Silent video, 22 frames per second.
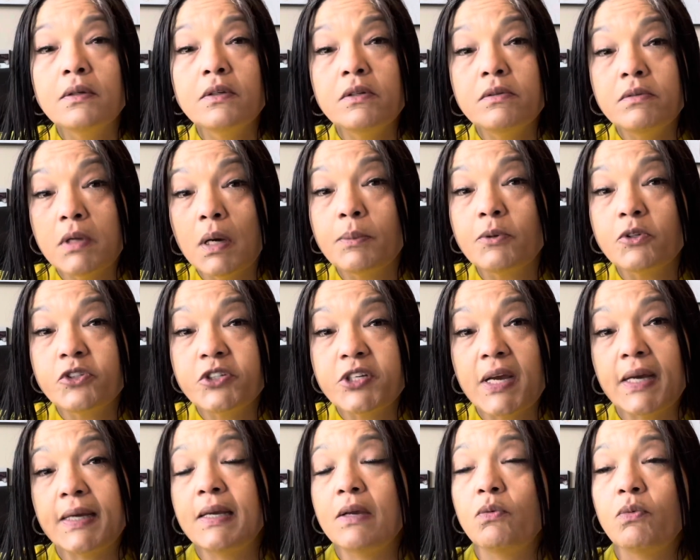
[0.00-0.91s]
double
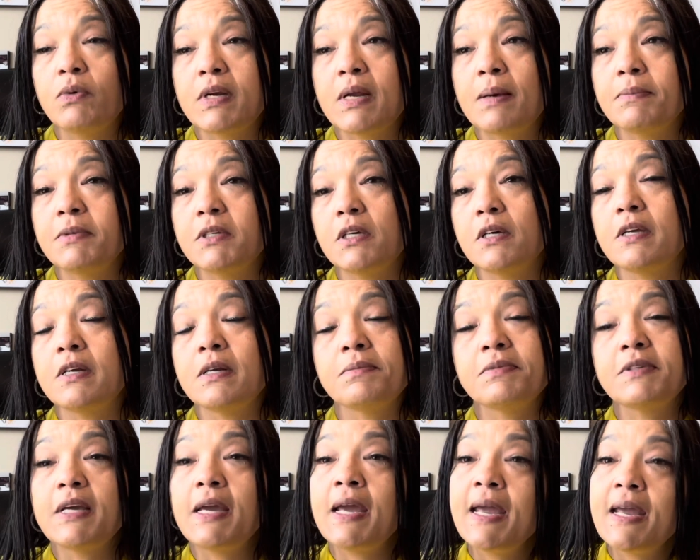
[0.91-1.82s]
check it when I'm done. I'm
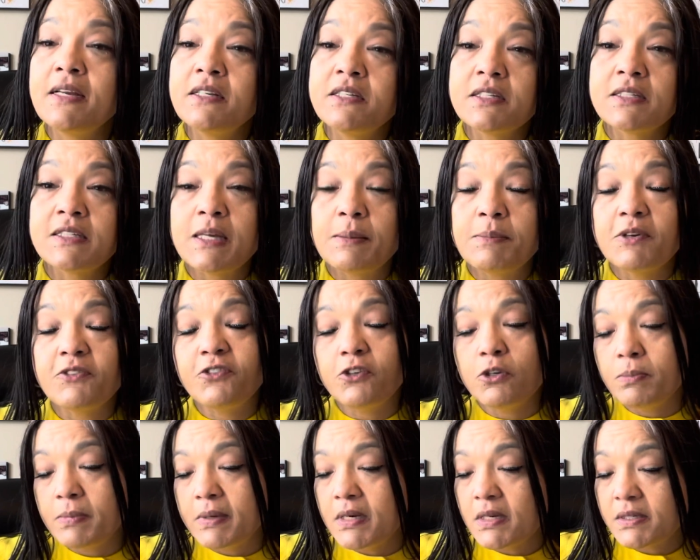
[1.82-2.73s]
saying, hey, just give me a few
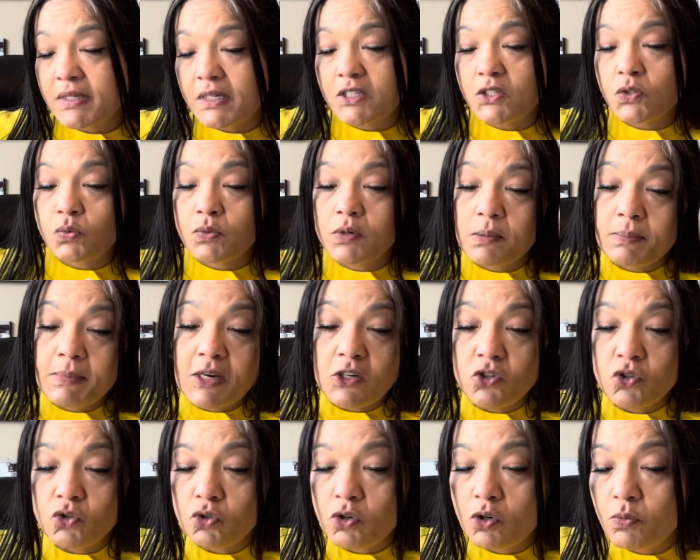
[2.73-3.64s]
minutes. I just want to make
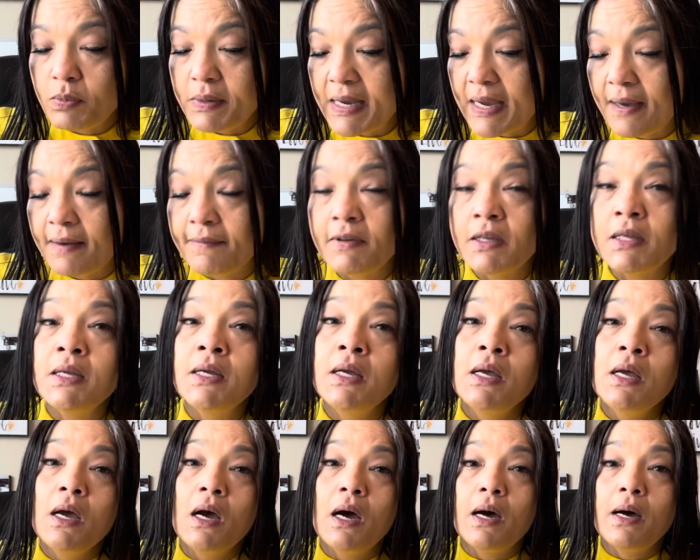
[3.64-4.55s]
sure we haven't
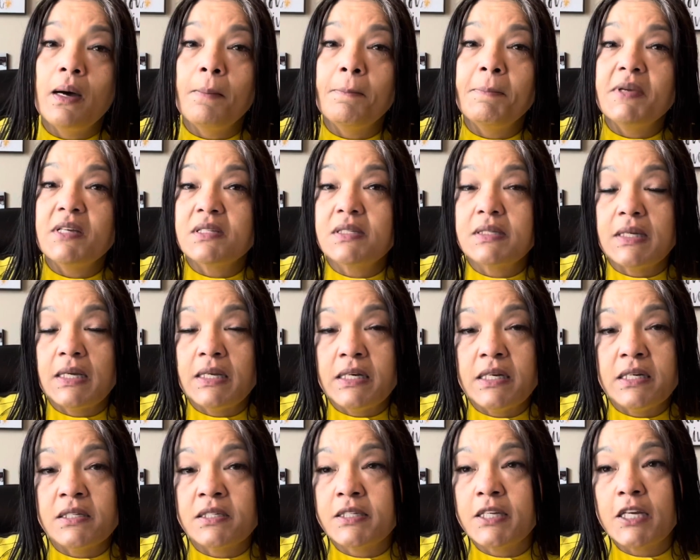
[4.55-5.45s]
missed
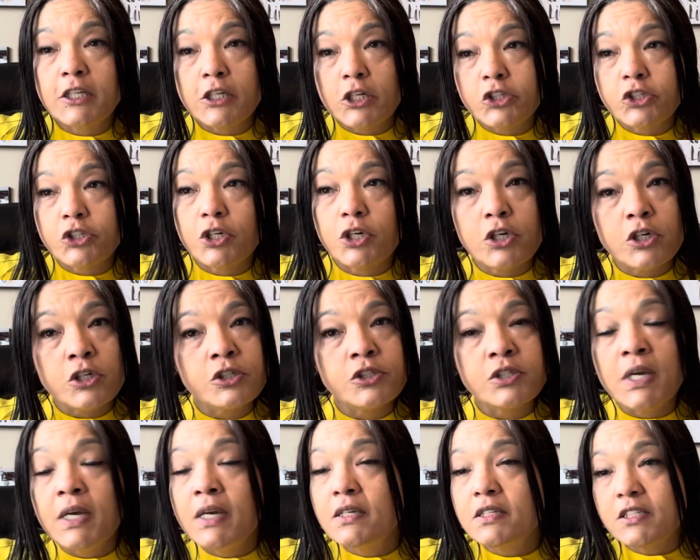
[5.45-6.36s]
any signatures.
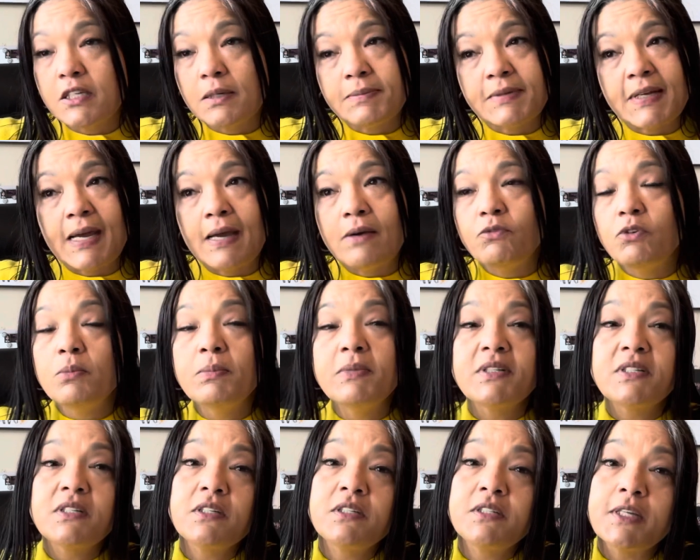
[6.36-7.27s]
Sometimes we
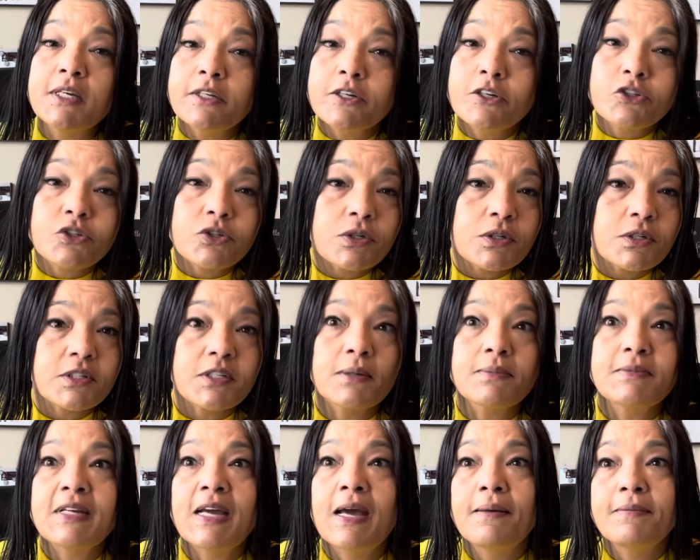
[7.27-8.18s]
miss a signature.
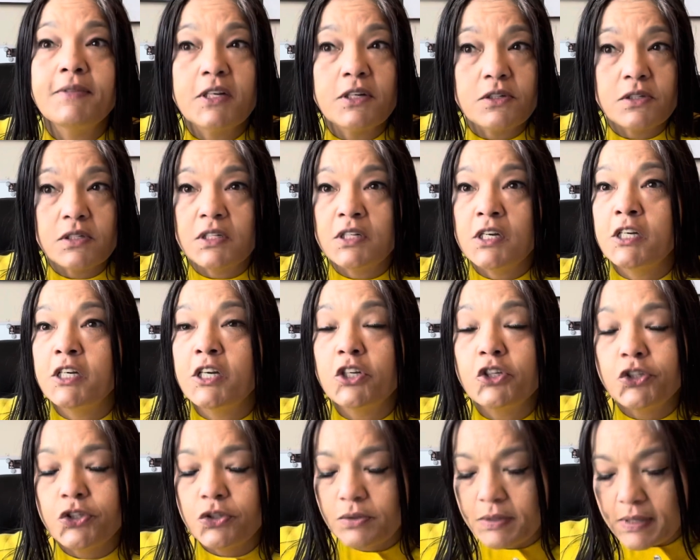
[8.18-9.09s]
Sometimes there's an
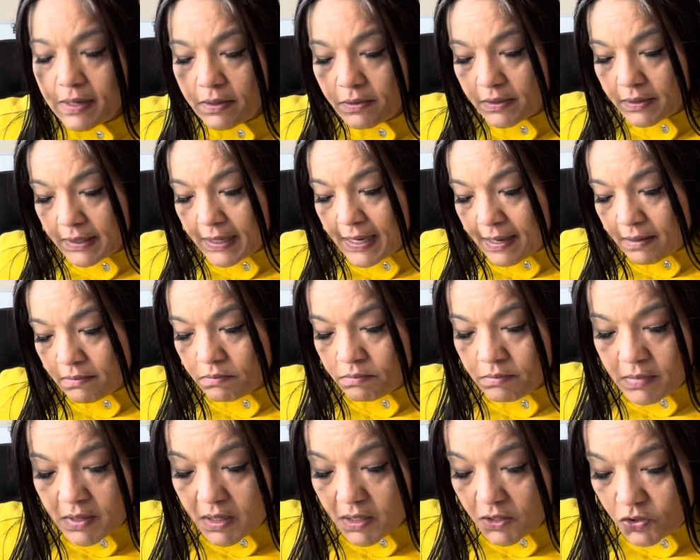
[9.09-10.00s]
initial that got
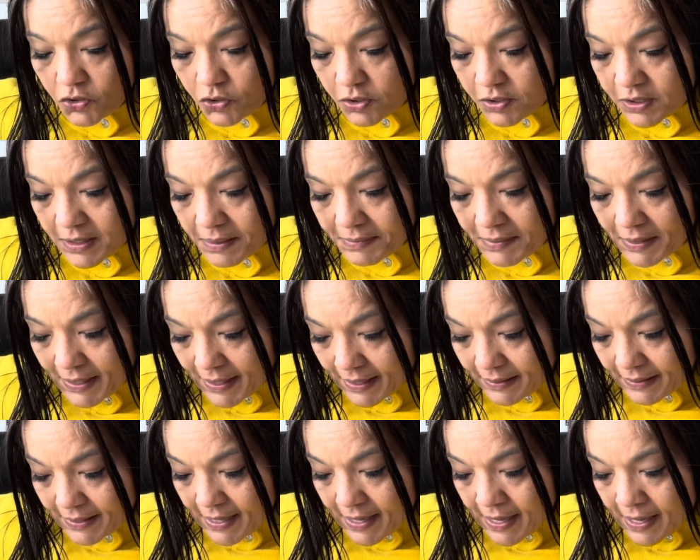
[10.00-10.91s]
missed or something
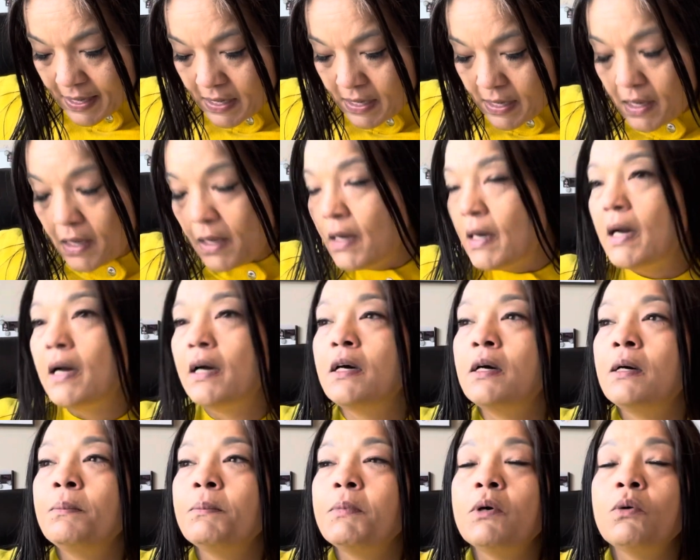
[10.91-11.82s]
like that.
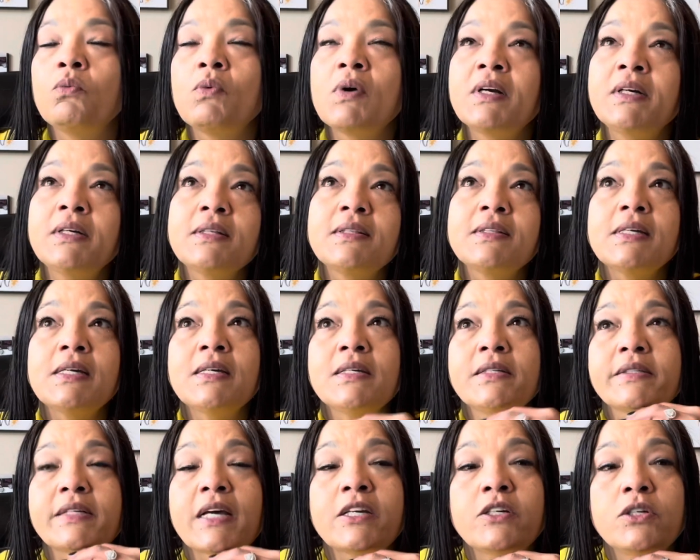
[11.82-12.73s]
But one of the
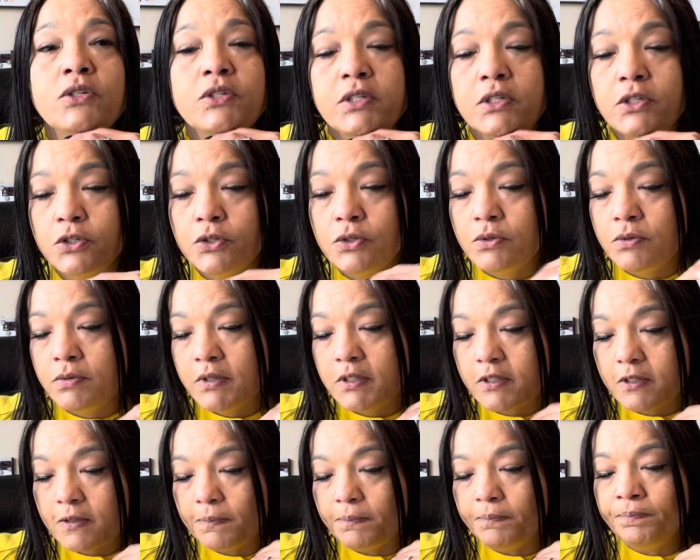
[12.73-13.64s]
things I used to do
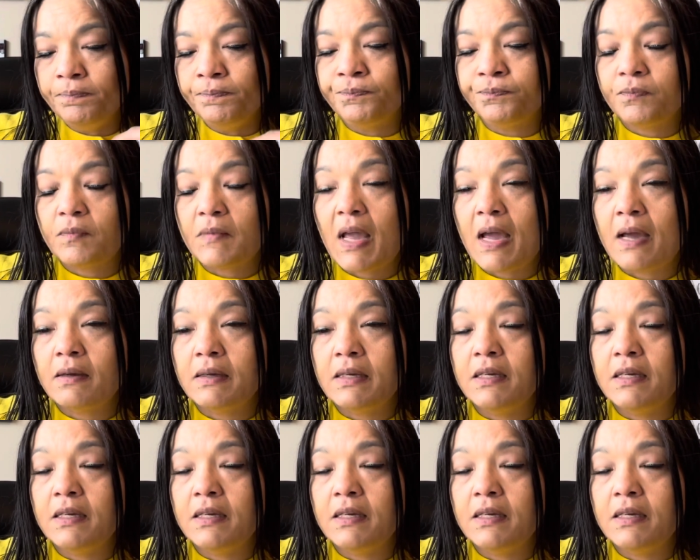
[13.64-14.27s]
is I